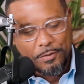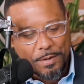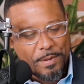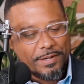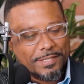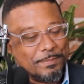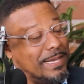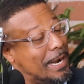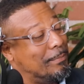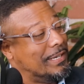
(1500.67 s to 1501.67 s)
whole community. So,
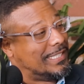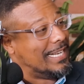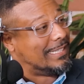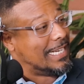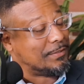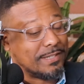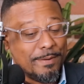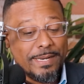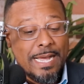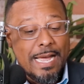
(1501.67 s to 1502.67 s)
man, I appreciate it. Thanks for
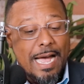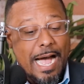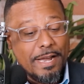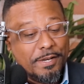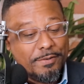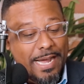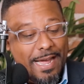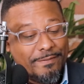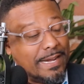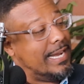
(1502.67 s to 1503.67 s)
coming. I do
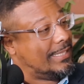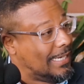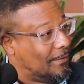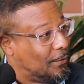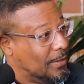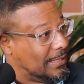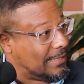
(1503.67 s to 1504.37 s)
have a headshot for you to